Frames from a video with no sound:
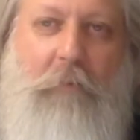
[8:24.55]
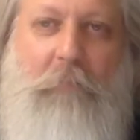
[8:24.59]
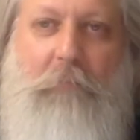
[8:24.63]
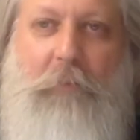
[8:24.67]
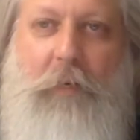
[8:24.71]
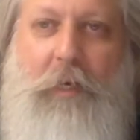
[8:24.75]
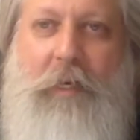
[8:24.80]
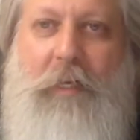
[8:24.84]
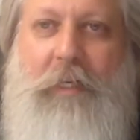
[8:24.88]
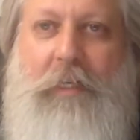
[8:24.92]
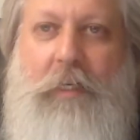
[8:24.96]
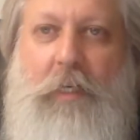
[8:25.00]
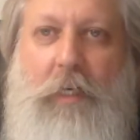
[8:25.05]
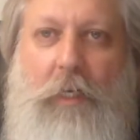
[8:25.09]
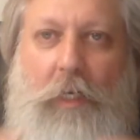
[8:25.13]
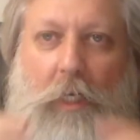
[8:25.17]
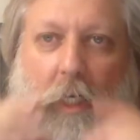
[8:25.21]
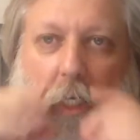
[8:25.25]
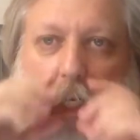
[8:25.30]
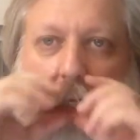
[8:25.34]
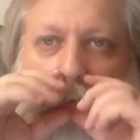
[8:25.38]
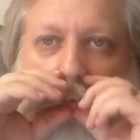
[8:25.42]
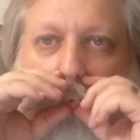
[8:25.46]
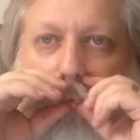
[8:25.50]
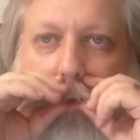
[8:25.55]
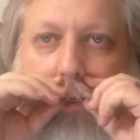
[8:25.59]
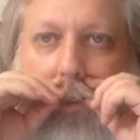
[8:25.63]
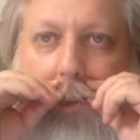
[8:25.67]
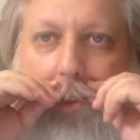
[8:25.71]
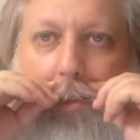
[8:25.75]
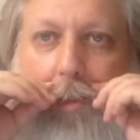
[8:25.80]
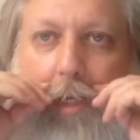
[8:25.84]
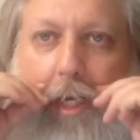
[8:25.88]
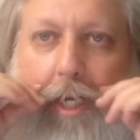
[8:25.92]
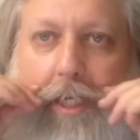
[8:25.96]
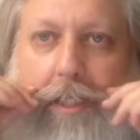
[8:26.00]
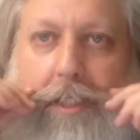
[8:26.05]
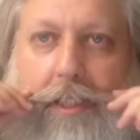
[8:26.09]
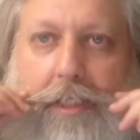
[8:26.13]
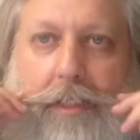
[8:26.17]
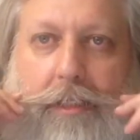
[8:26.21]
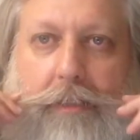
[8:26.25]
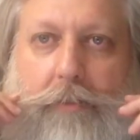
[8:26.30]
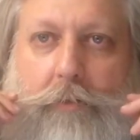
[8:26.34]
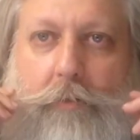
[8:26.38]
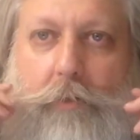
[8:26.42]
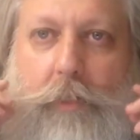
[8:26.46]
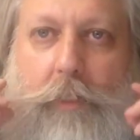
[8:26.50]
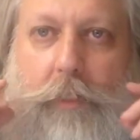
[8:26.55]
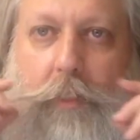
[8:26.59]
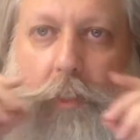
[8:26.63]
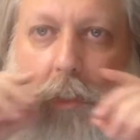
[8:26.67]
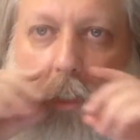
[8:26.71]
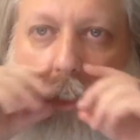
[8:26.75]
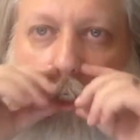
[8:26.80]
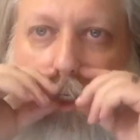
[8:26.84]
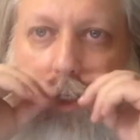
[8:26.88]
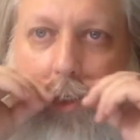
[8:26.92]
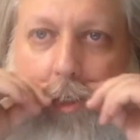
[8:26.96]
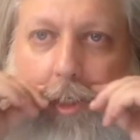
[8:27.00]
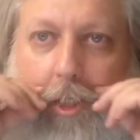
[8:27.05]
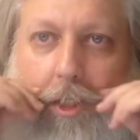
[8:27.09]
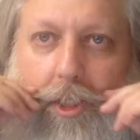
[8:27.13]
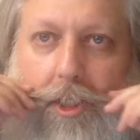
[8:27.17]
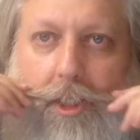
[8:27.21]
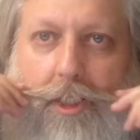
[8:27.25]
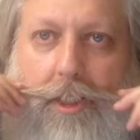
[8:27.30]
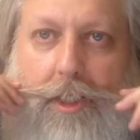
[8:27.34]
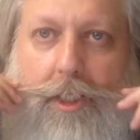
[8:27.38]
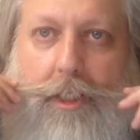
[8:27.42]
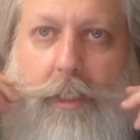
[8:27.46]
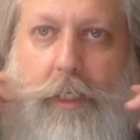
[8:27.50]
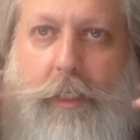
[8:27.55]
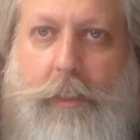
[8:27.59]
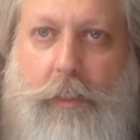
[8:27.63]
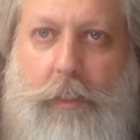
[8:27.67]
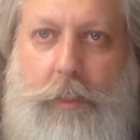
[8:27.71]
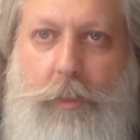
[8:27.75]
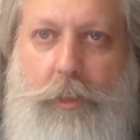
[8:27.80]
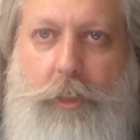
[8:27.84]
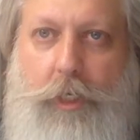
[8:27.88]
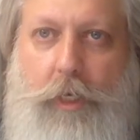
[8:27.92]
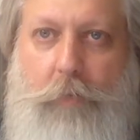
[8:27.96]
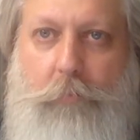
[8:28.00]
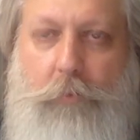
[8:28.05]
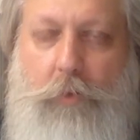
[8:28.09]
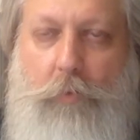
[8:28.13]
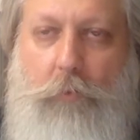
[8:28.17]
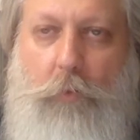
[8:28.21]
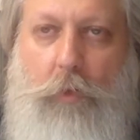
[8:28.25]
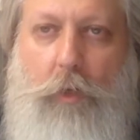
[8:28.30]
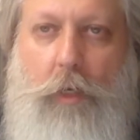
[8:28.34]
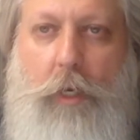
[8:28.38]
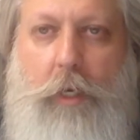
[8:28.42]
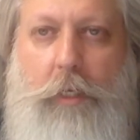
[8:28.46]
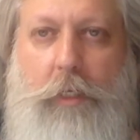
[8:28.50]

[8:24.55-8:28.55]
But what you're trying to do is encourage it to take the shape you want.